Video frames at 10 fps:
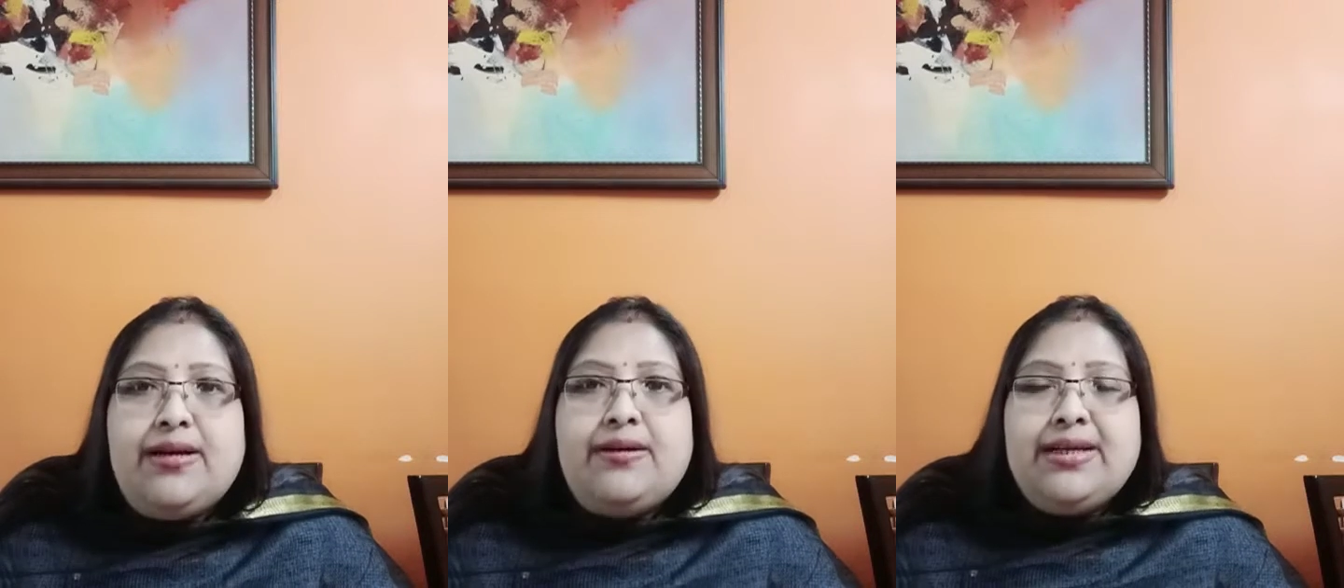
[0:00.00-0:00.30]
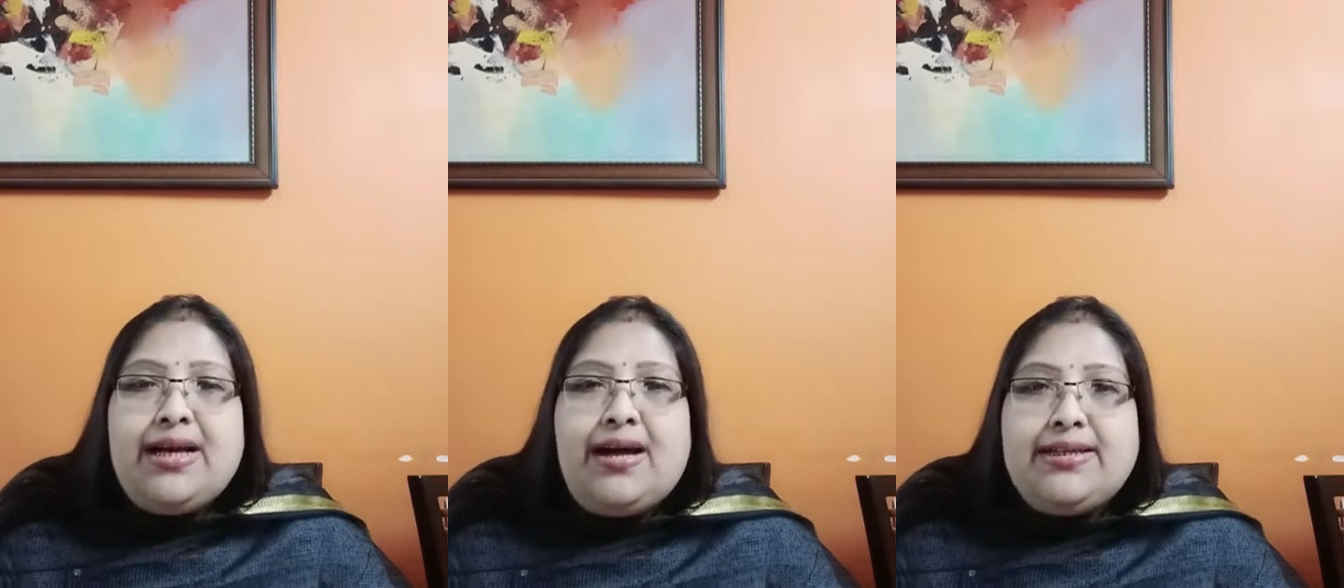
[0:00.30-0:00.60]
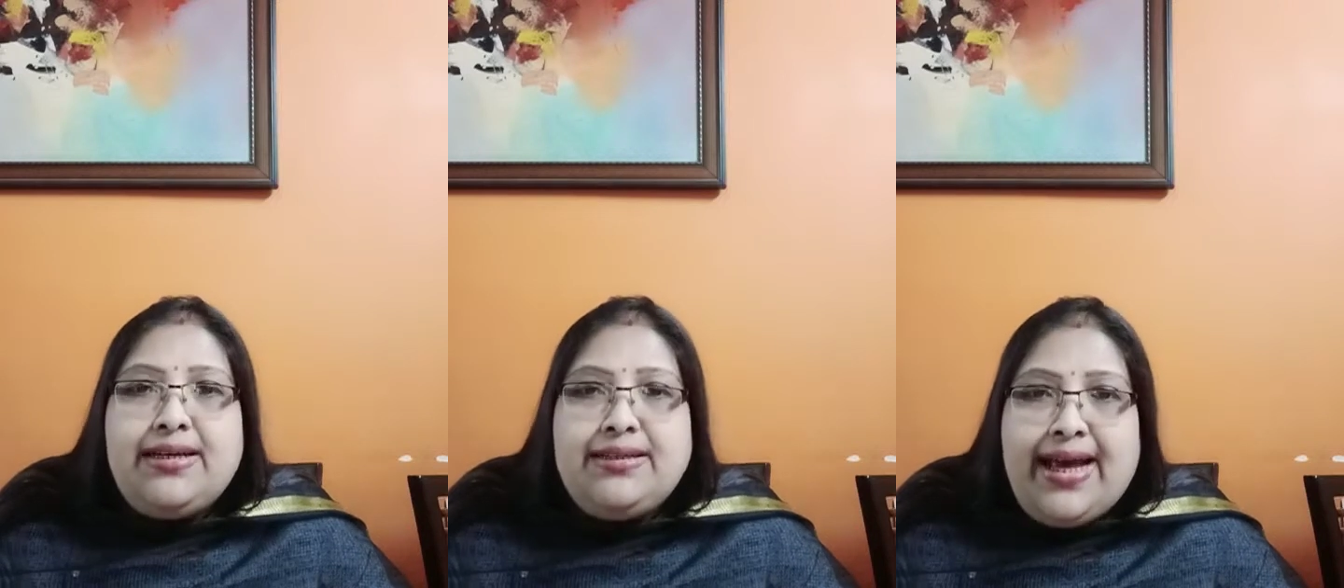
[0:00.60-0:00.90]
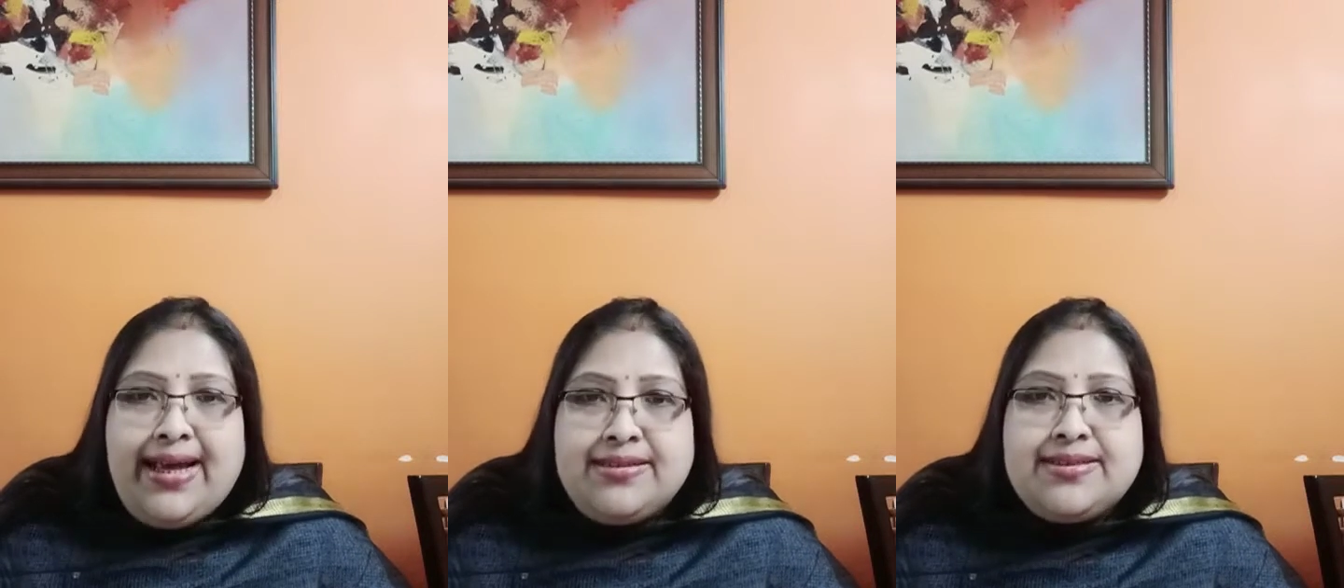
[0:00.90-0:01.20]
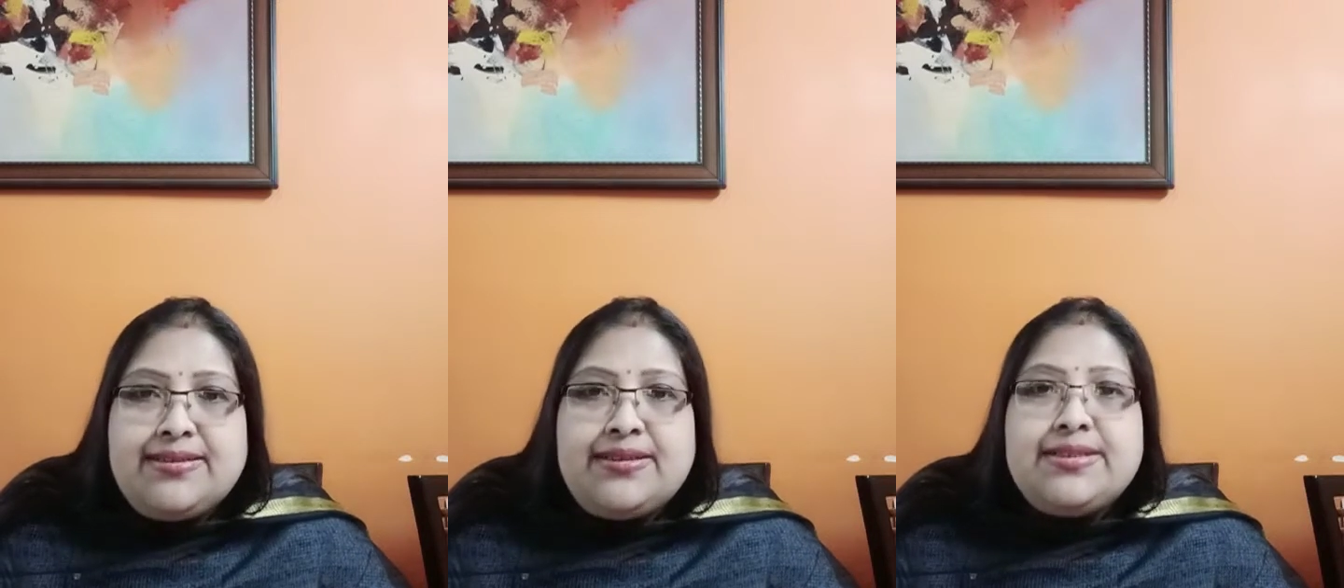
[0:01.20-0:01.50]
regarding the
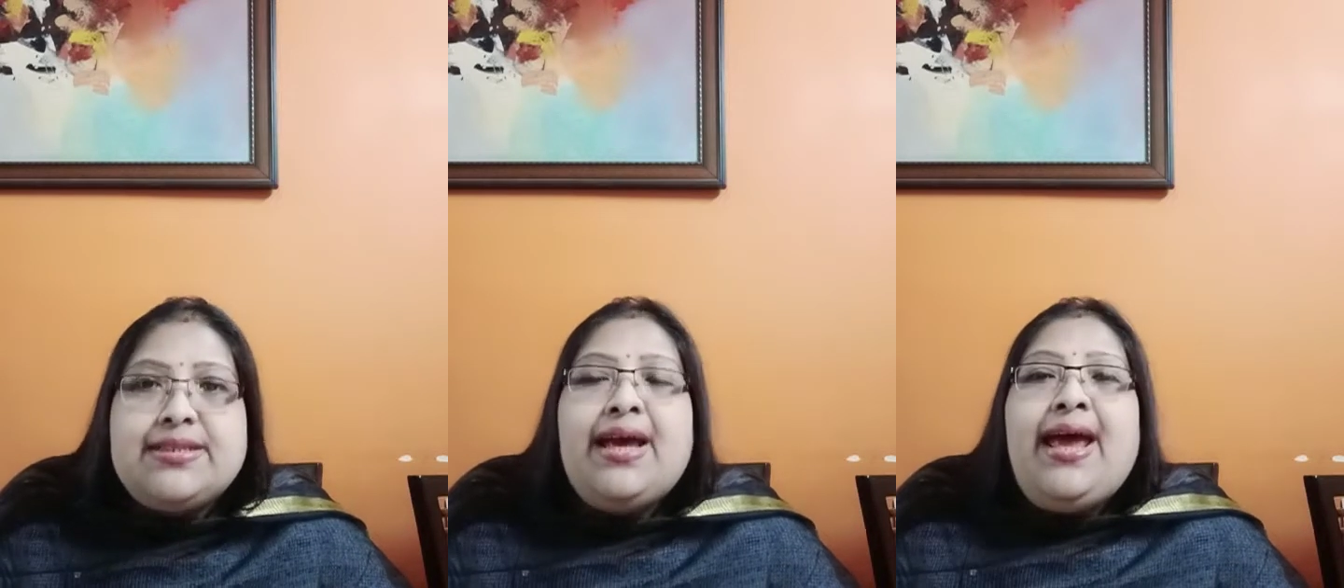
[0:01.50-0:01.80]
answers